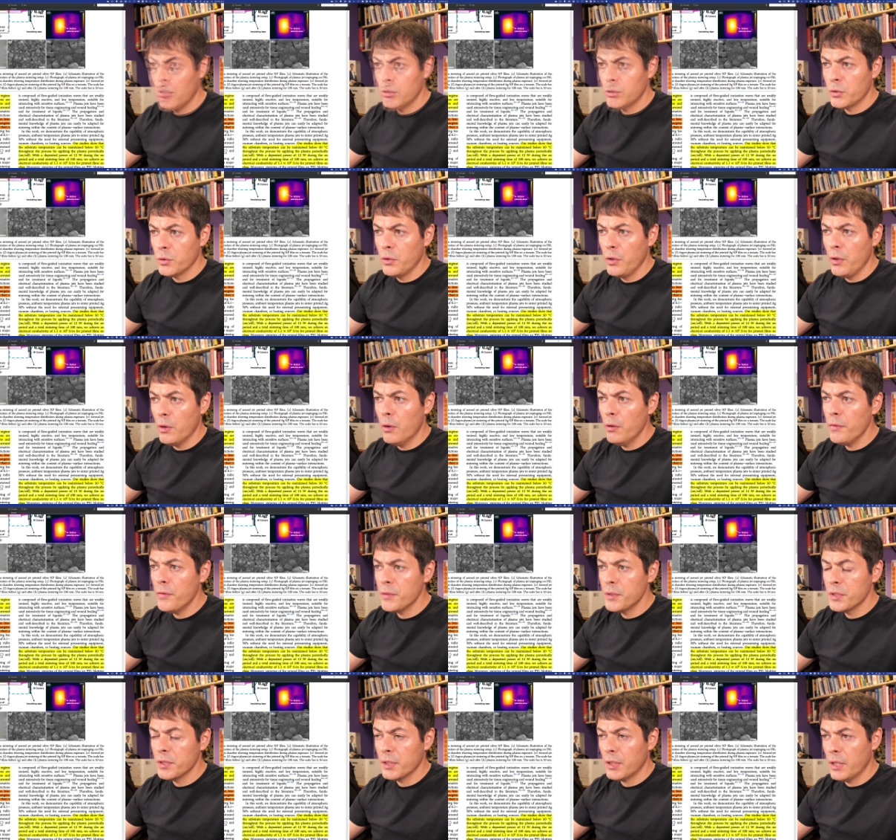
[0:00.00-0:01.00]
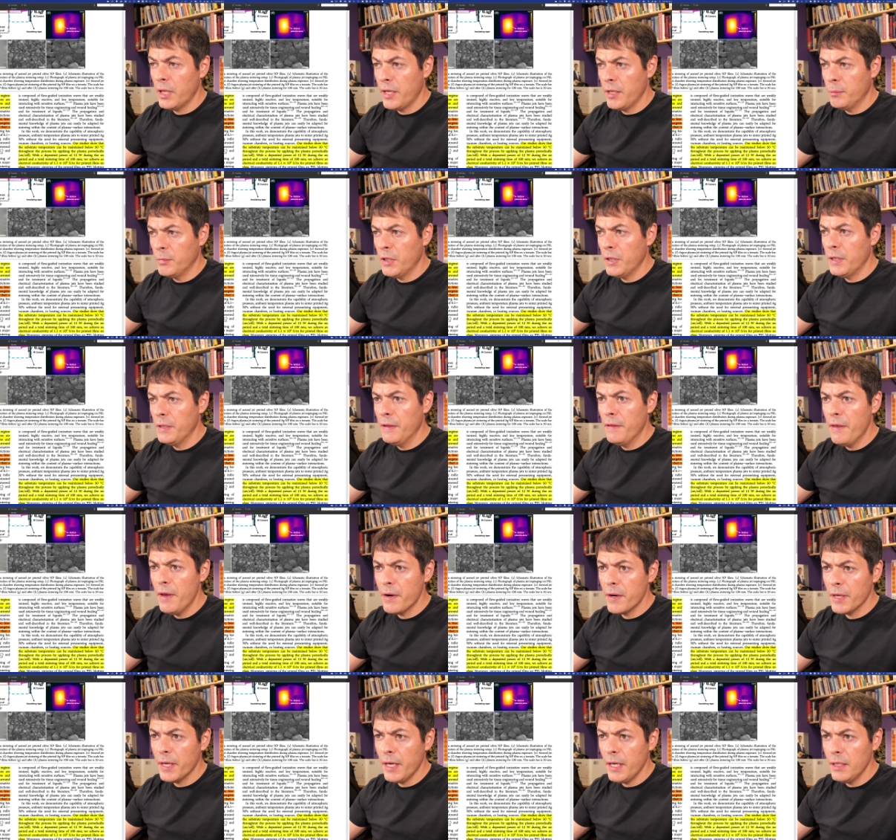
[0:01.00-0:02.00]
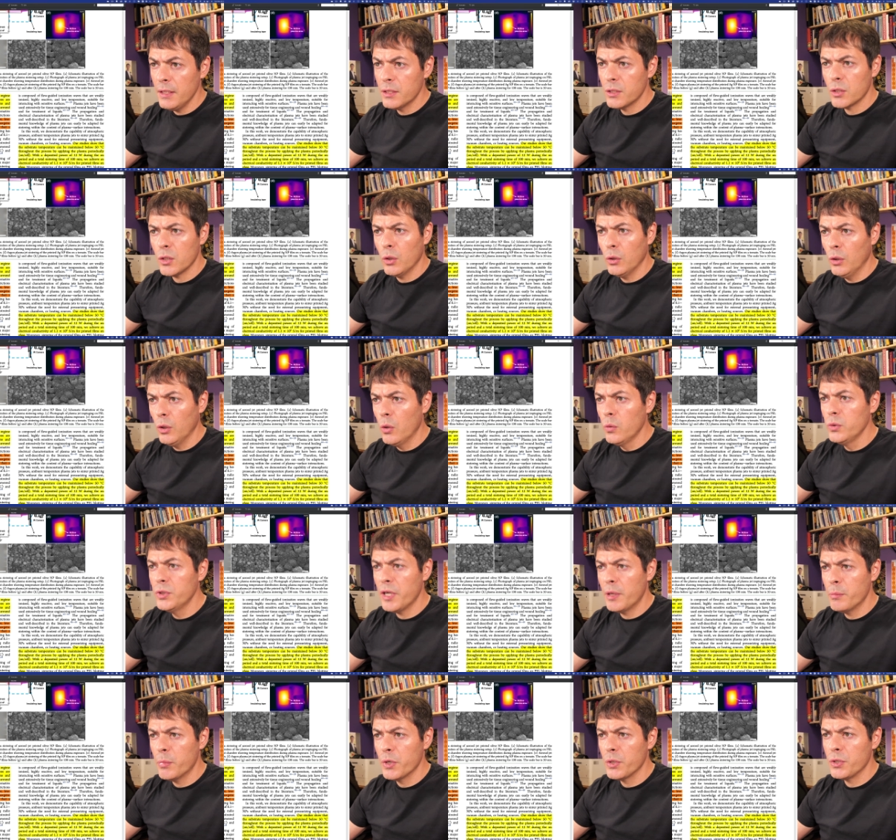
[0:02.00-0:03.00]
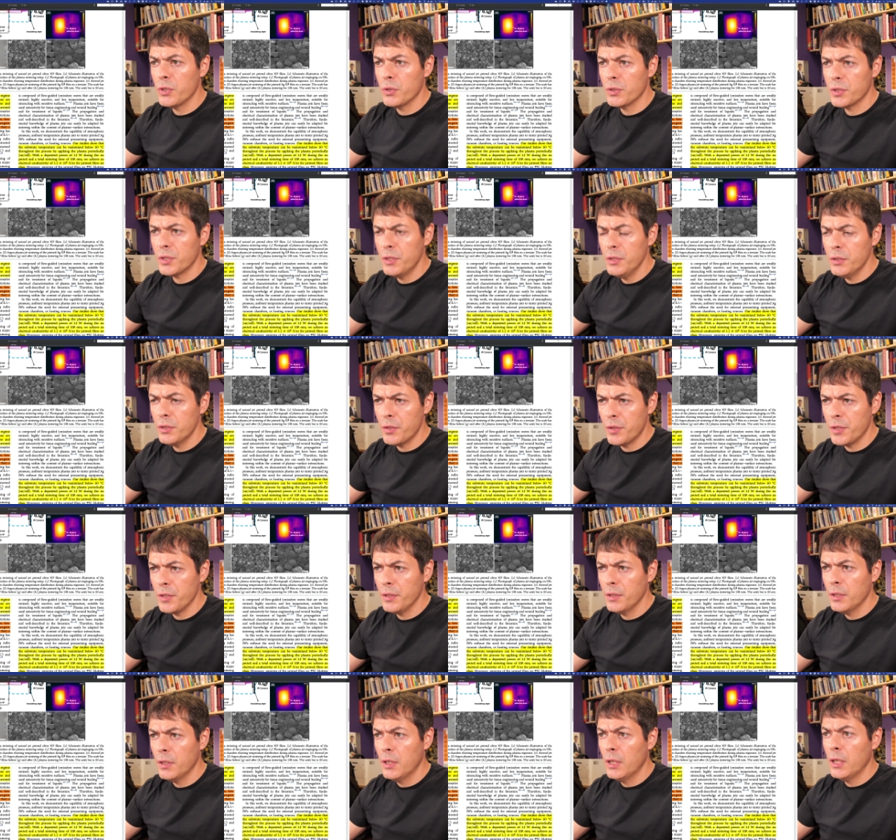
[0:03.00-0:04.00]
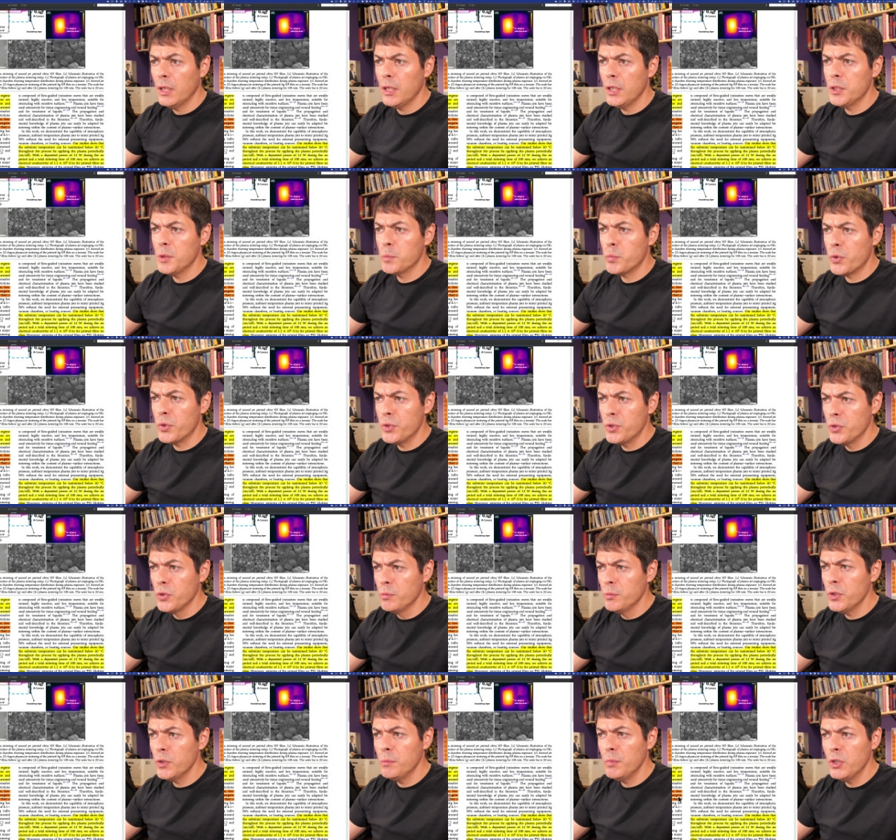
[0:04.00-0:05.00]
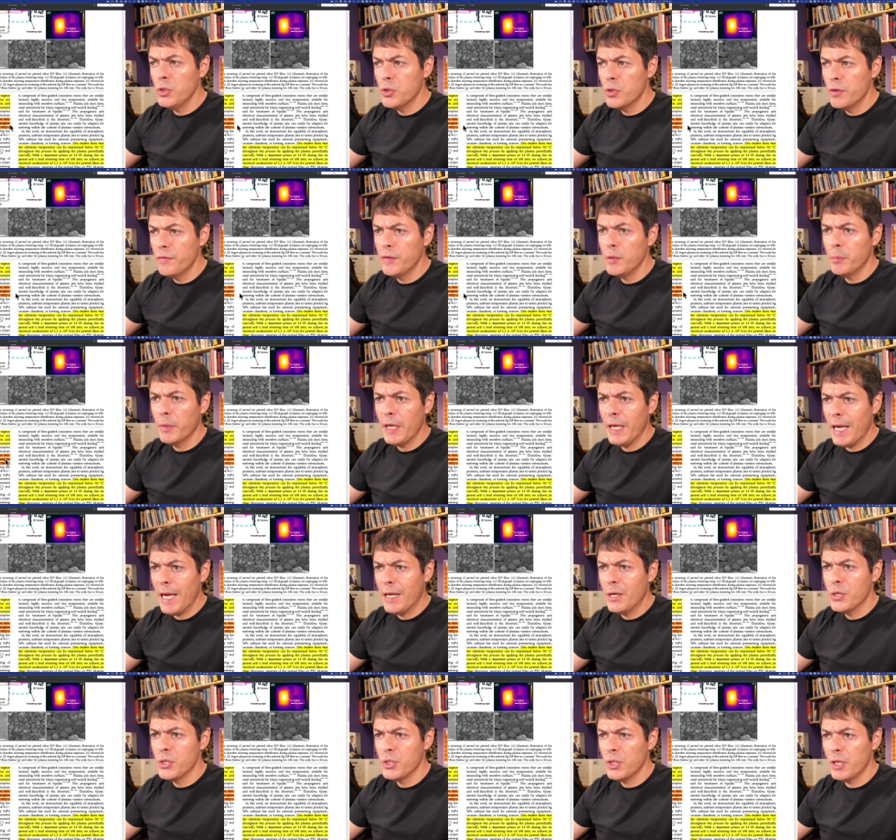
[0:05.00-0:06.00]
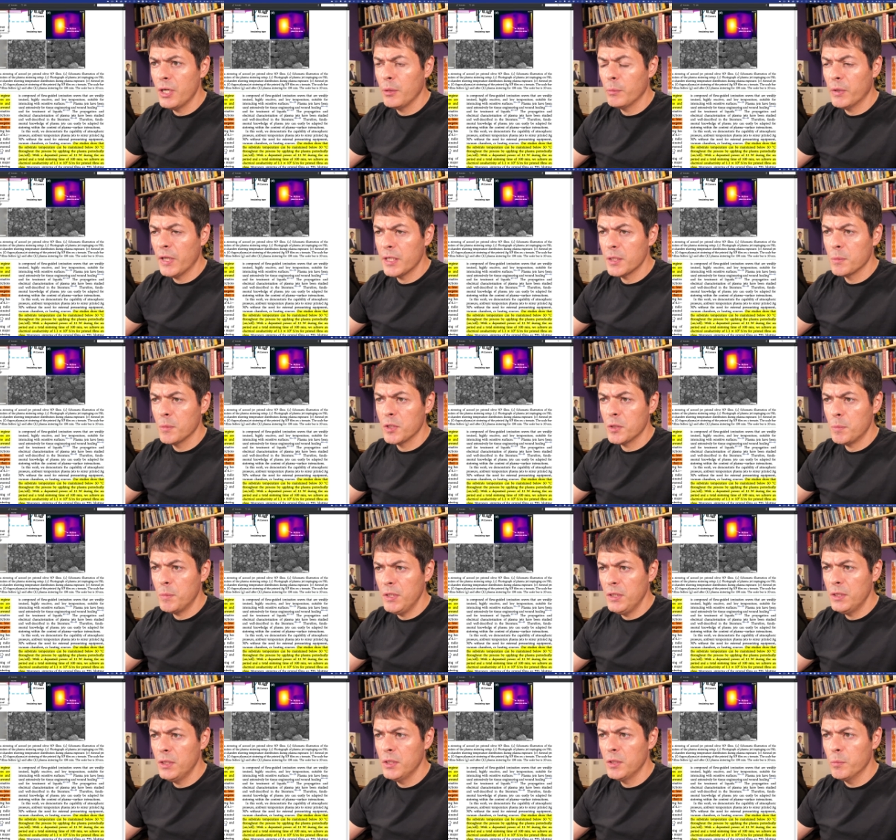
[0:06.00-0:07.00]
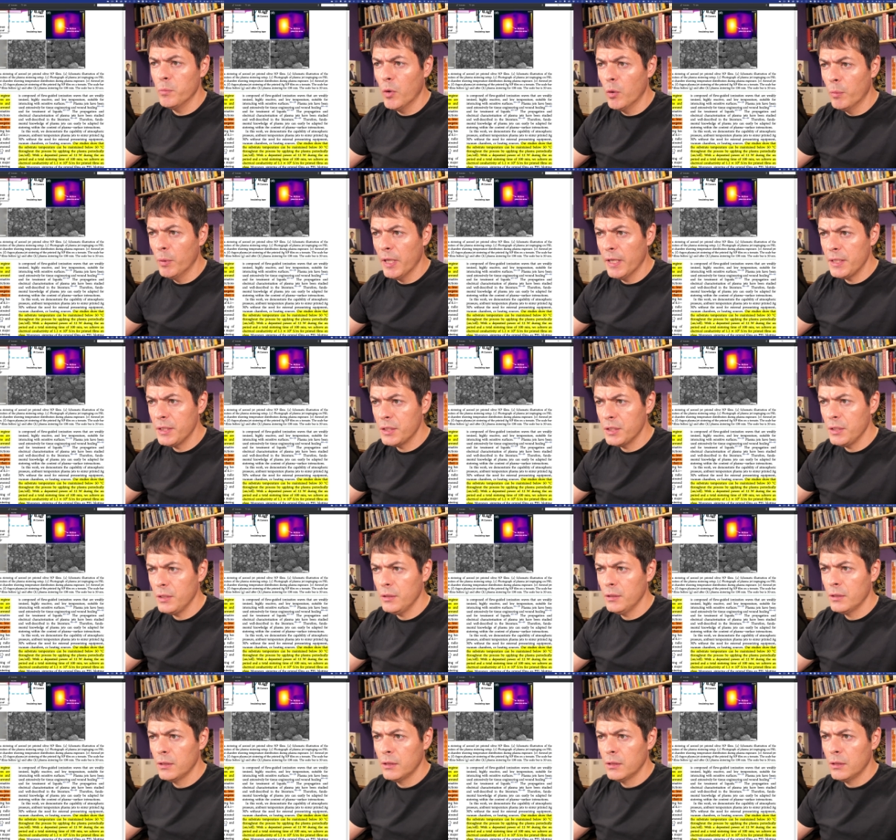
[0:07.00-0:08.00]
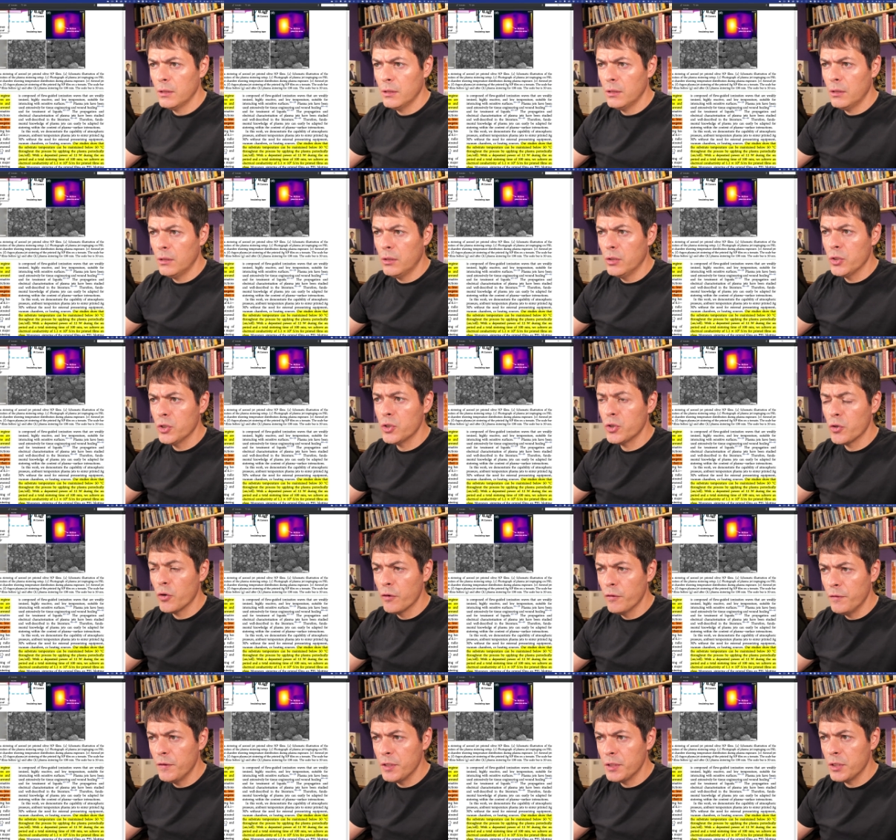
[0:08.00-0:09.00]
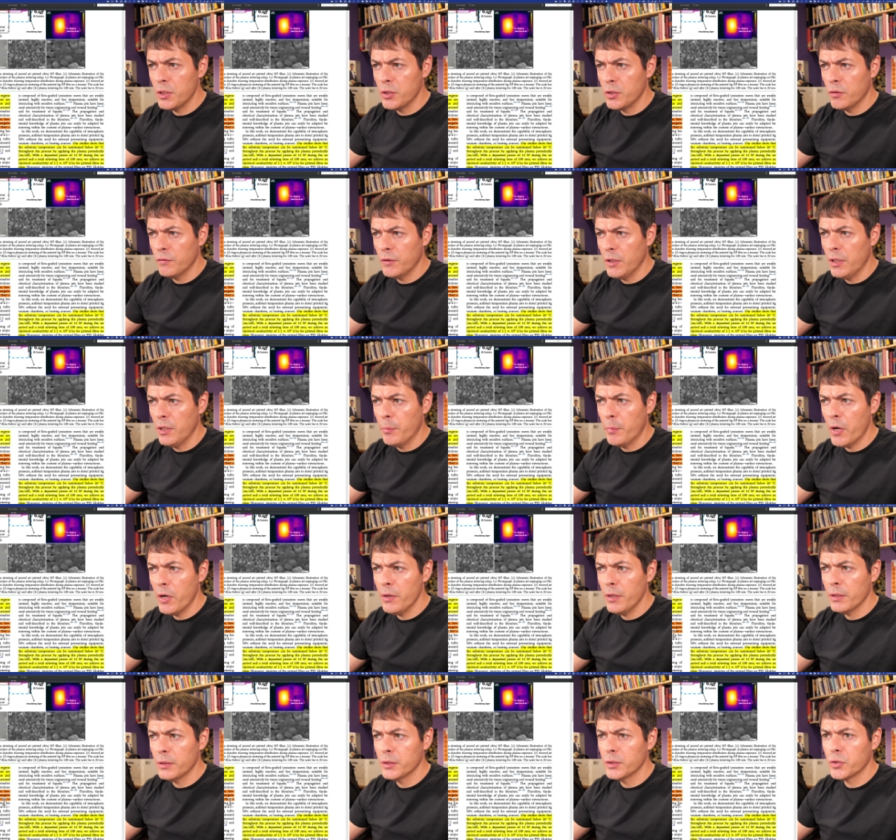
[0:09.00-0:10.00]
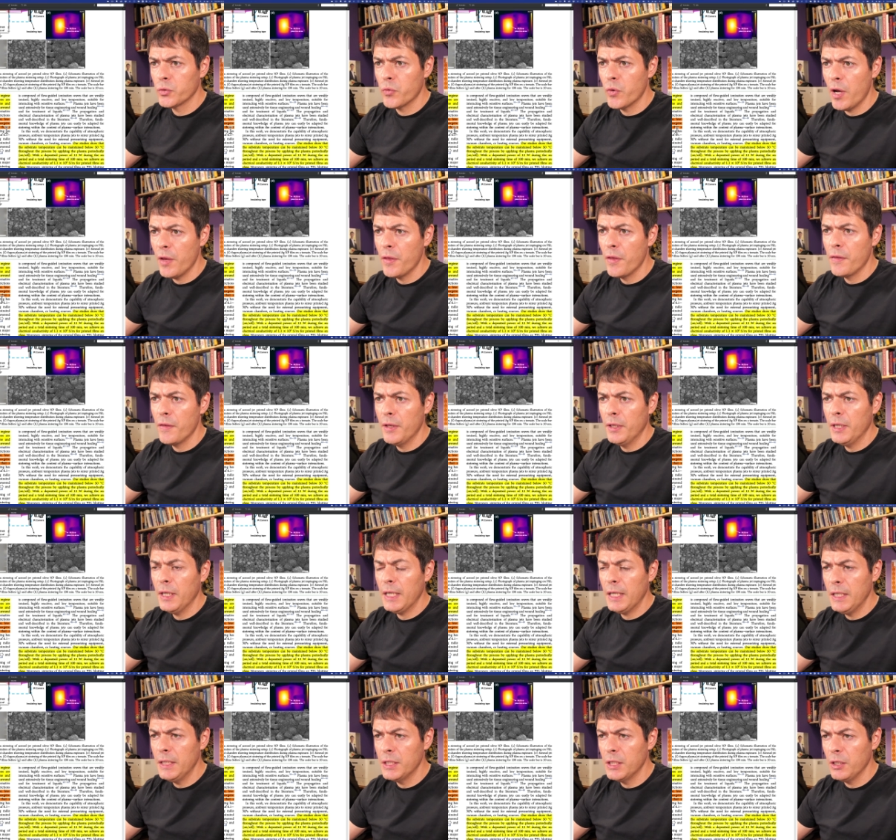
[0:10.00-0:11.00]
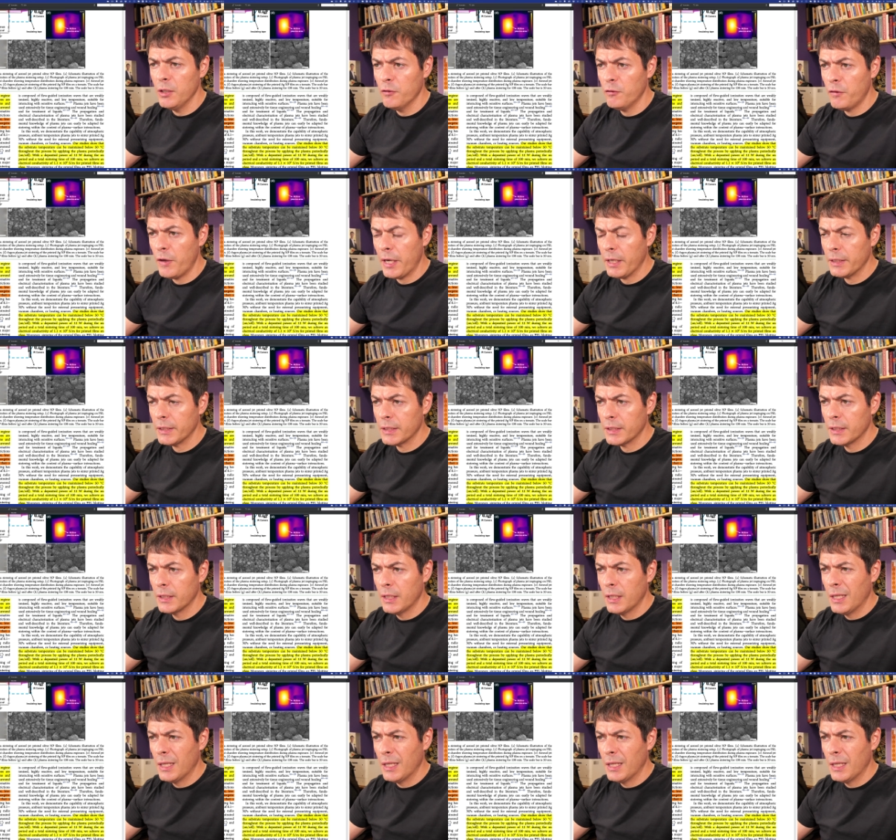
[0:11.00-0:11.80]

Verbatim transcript: So the authors claim that in their case, low temperature sintering is presumed to be driven by energetic plasma species mobilizing the surfaces of nanoparticles rather than a heating effect.